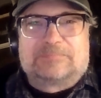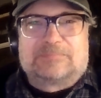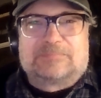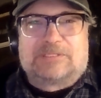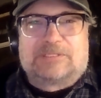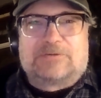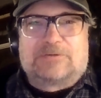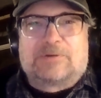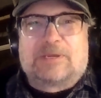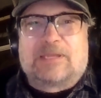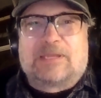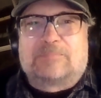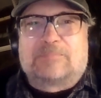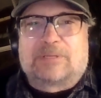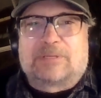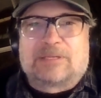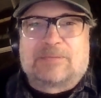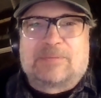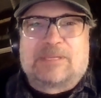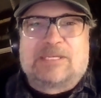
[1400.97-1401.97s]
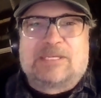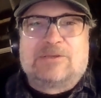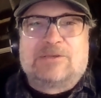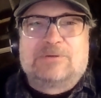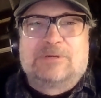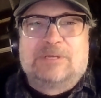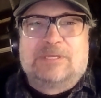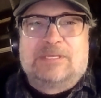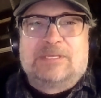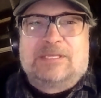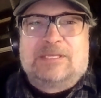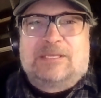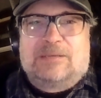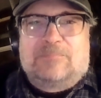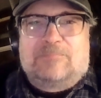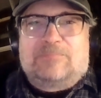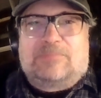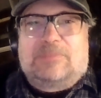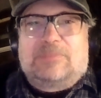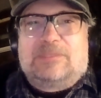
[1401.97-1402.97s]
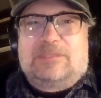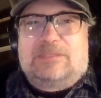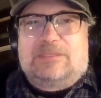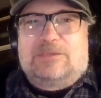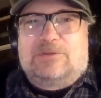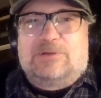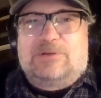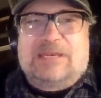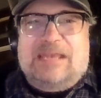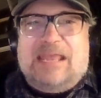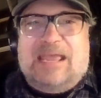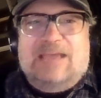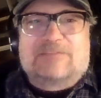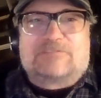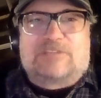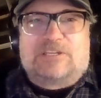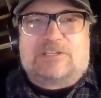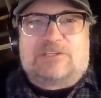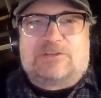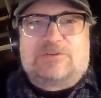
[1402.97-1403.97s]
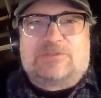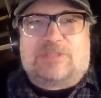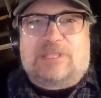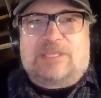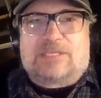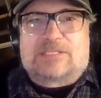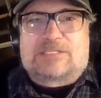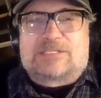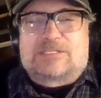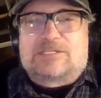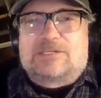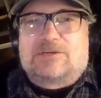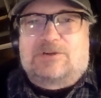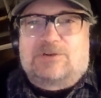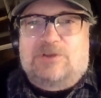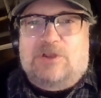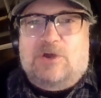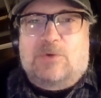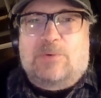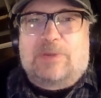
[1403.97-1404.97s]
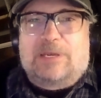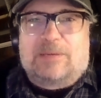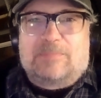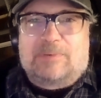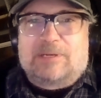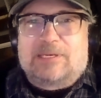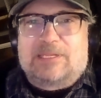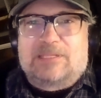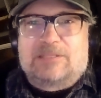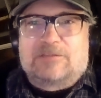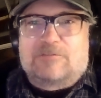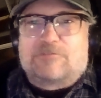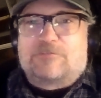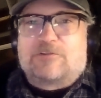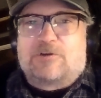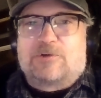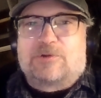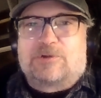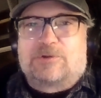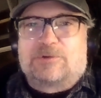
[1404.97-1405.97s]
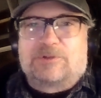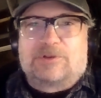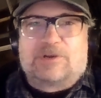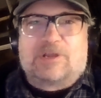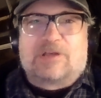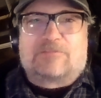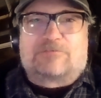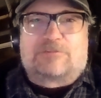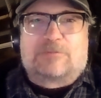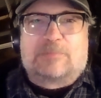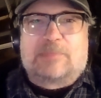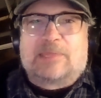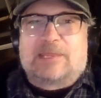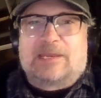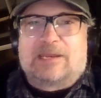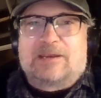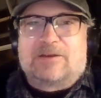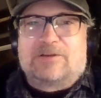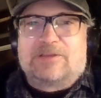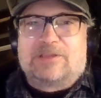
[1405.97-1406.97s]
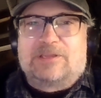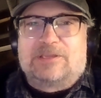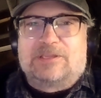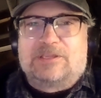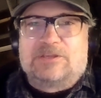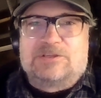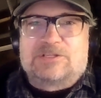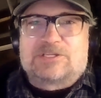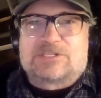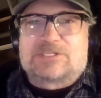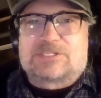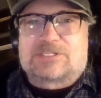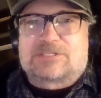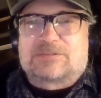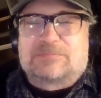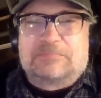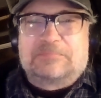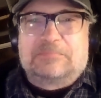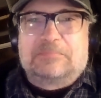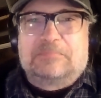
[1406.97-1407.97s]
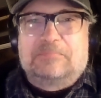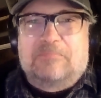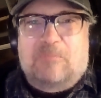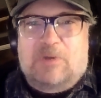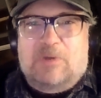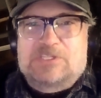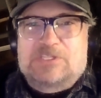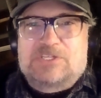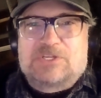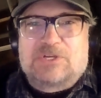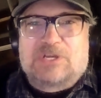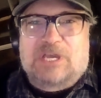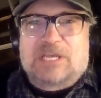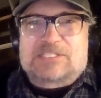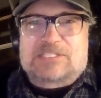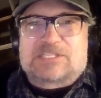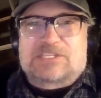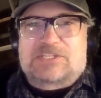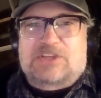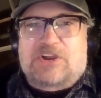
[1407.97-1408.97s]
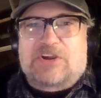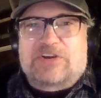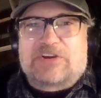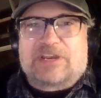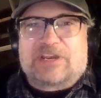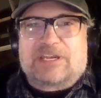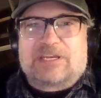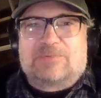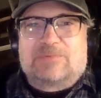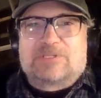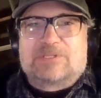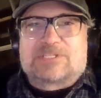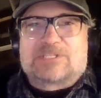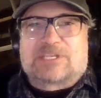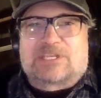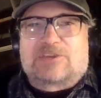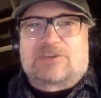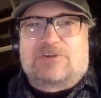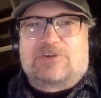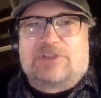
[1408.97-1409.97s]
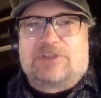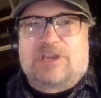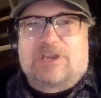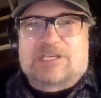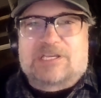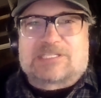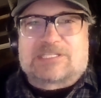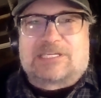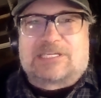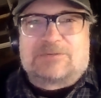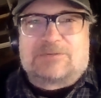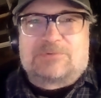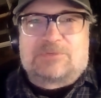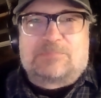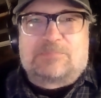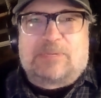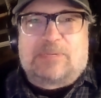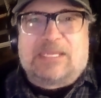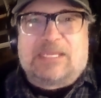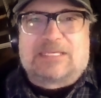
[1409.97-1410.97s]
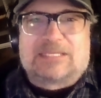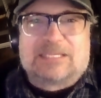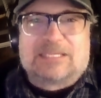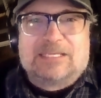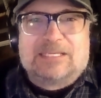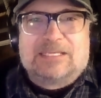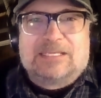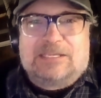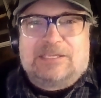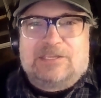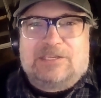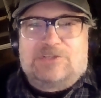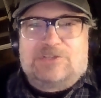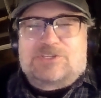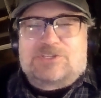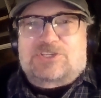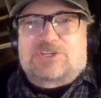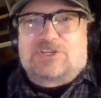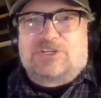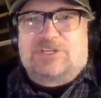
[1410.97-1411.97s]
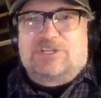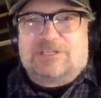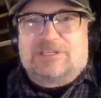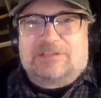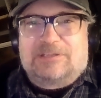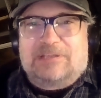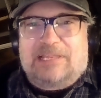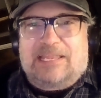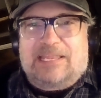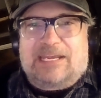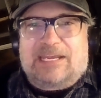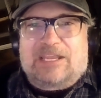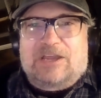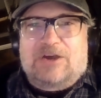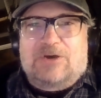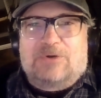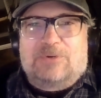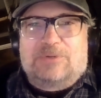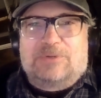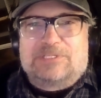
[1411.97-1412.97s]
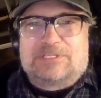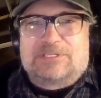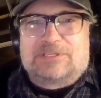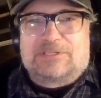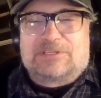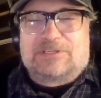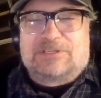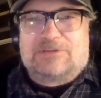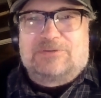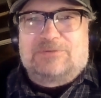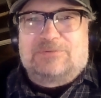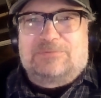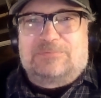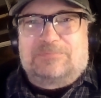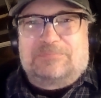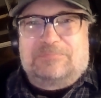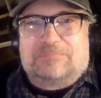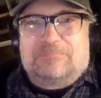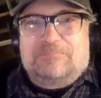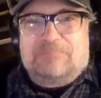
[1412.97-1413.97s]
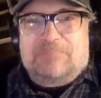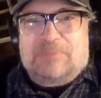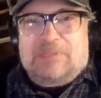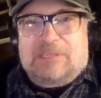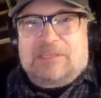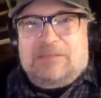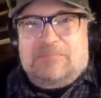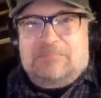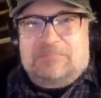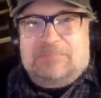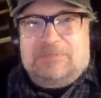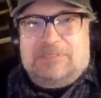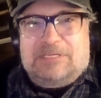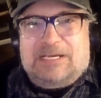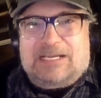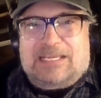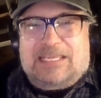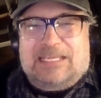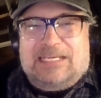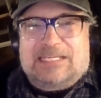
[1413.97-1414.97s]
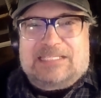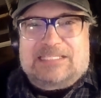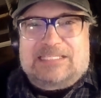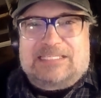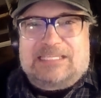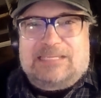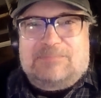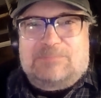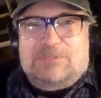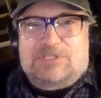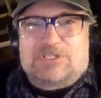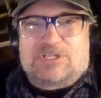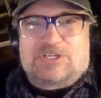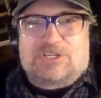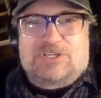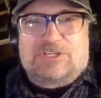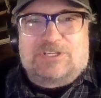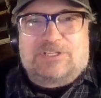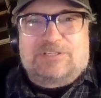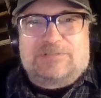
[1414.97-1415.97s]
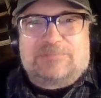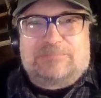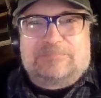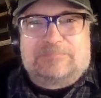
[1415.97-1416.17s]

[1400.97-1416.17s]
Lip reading: you're right. But I mean, you didn't have to do this. You don't know anybody in the photo. You're not from that area. You just once you got started, once the curiosity was piqued, you just couldn't let it go until you dug in as deep as you could.